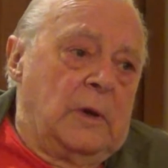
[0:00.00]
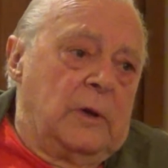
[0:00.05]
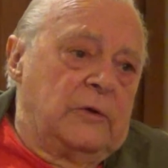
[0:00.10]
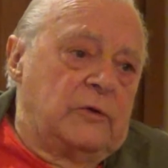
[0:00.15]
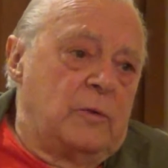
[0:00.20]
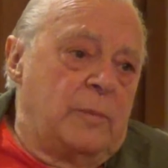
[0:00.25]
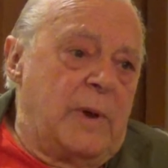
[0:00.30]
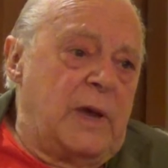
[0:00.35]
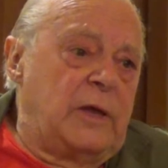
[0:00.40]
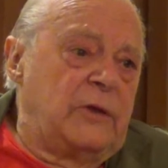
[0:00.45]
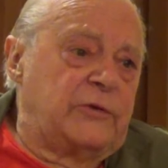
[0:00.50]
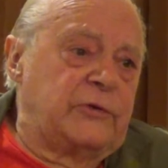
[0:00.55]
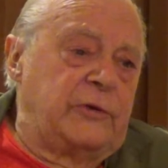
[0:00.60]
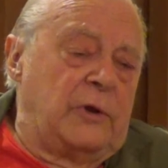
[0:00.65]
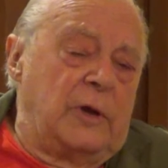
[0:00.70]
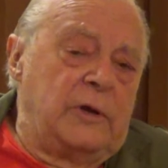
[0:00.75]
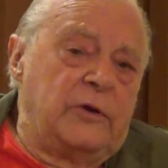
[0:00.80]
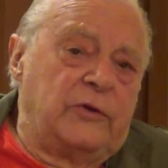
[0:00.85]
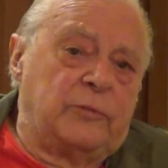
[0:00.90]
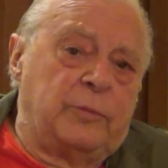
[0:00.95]
To my
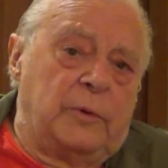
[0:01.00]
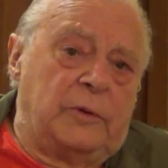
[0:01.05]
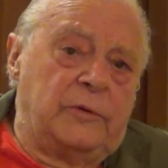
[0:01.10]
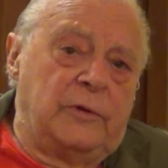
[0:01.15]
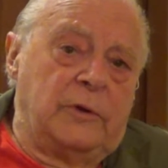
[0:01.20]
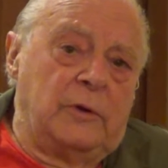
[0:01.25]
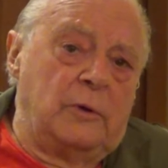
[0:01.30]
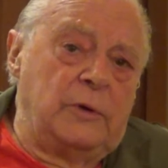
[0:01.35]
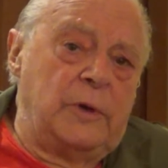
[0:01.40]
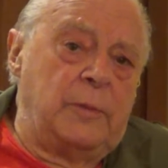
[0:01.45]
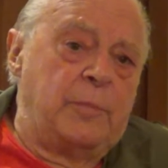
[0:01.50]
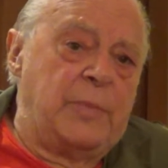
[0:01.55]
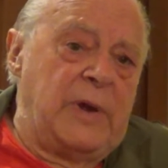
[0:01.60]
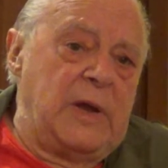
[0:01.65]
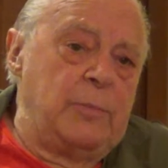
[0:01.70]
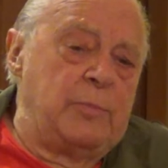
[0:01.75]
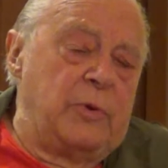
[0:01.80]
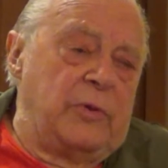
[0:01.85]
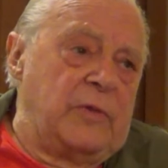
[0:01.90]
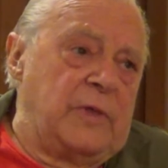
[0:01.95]
astonishment, the only
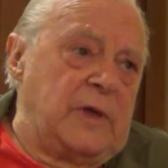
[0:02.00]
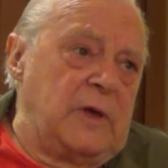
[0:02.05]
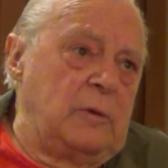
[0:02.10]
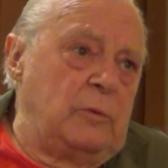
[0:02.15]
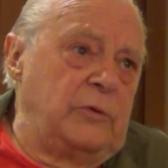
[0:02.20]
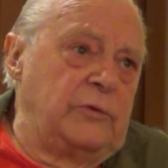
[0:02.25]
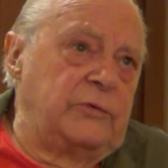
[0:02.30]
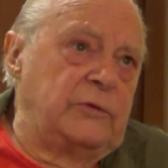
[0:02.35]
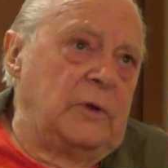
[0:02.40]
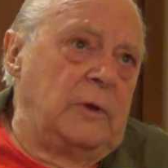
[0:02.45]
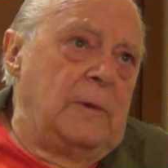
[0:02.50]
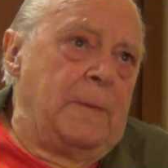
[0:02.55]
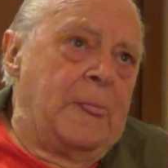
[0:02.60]
paper there was